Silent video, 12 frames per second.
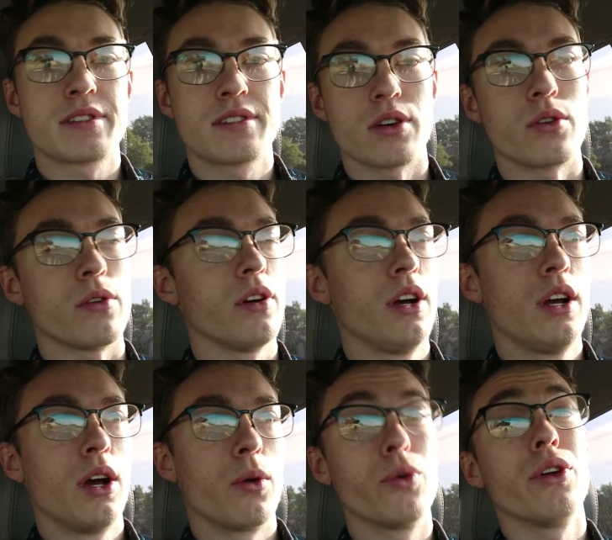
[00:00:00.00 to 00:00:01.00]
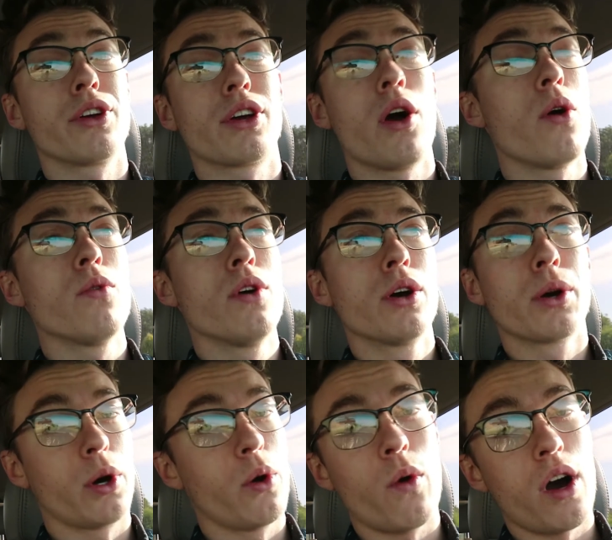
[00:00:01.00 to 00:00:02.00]
So really go
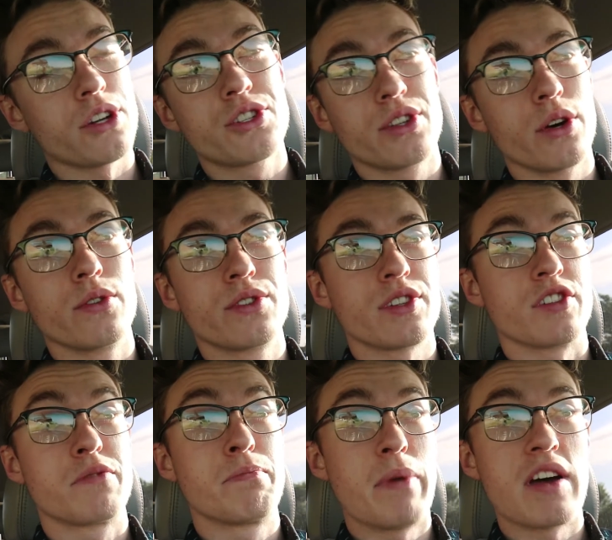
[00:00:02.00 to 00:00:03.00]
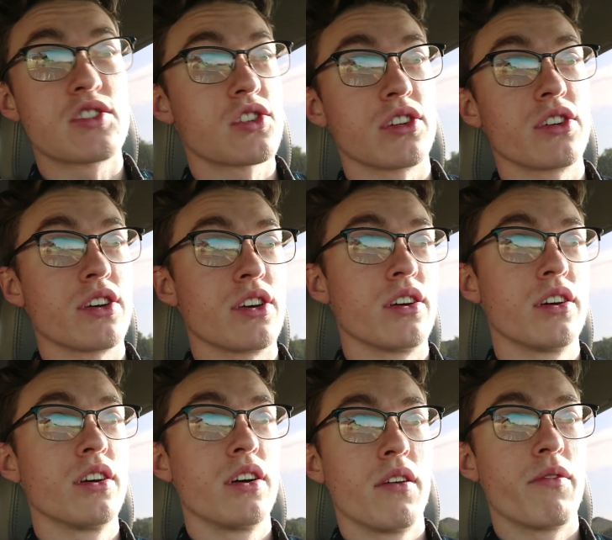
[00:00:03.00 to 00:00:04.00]
watch those, especially
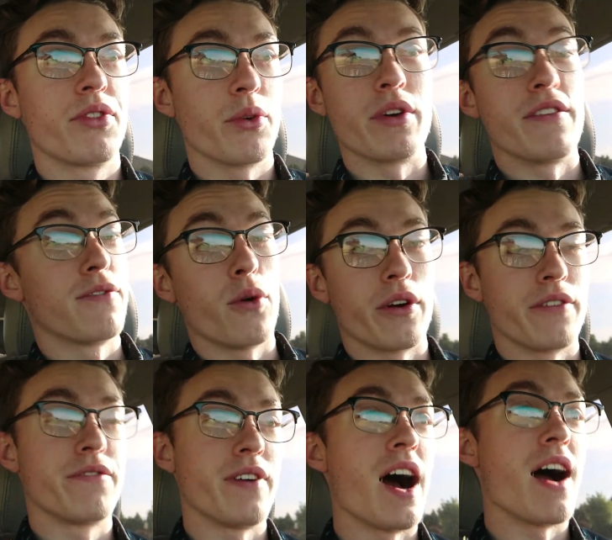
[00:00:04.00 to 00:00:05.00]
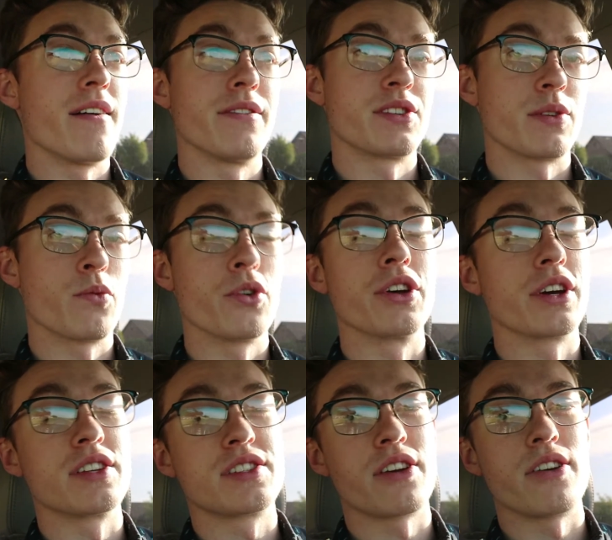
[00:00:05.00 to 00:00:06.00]
3, 4, and 5. It's a really
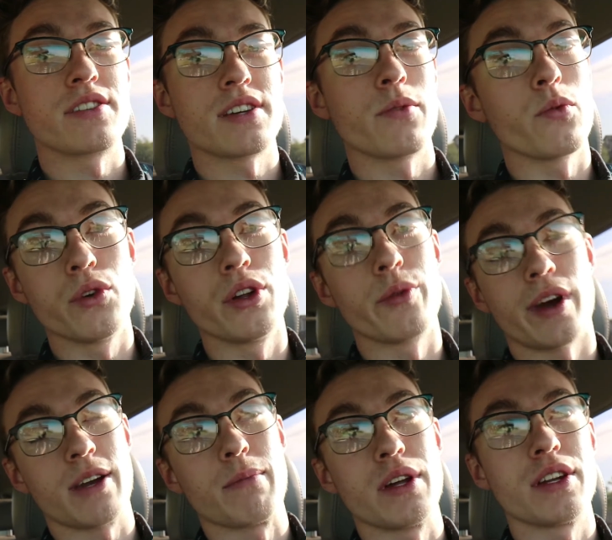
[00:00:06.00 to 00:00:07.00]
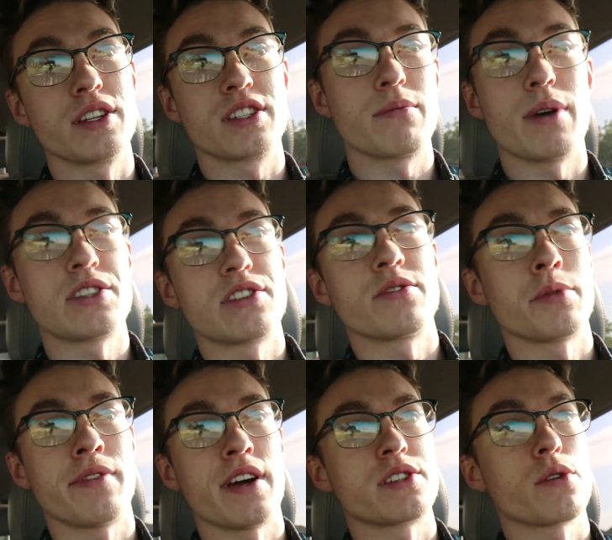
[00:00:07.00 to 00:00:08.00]
good series. I really recommend it. It's the best series
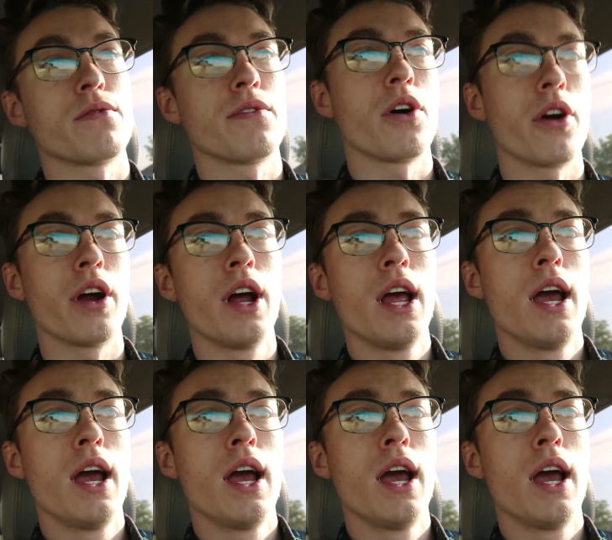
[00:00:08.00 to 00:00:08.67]
we've had so far.